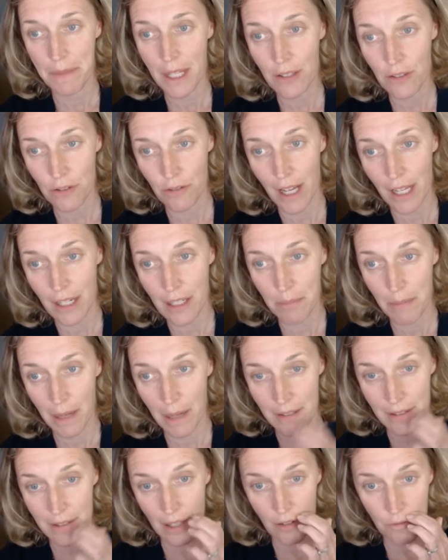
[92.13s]
surrounded
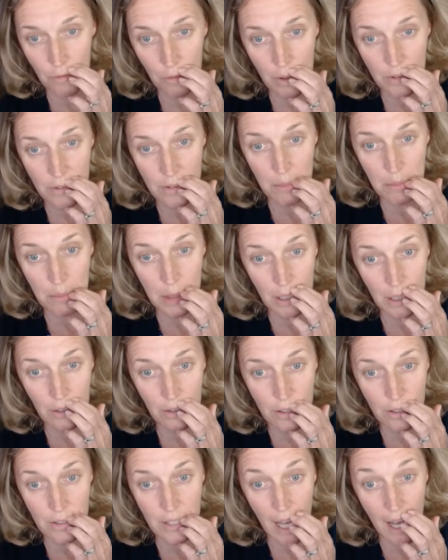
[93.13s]
myself with some
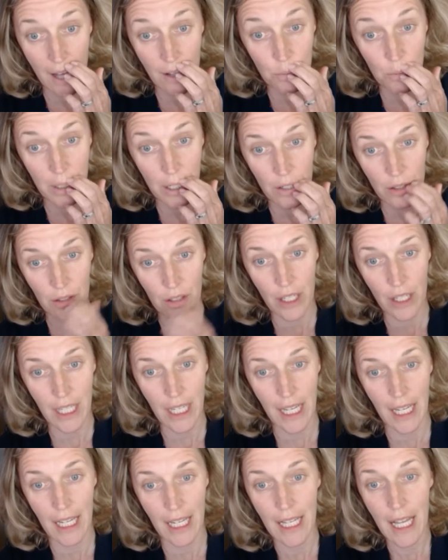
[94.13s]
builders as we are
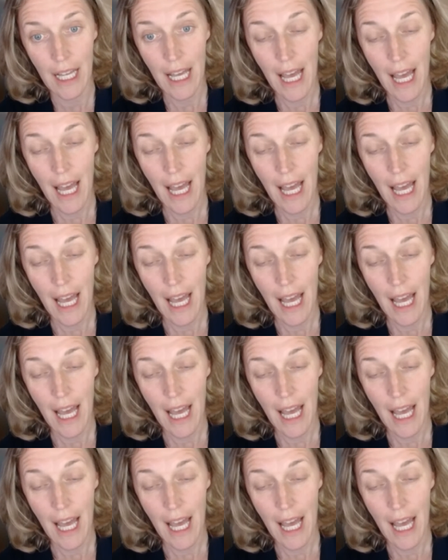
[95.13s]
looking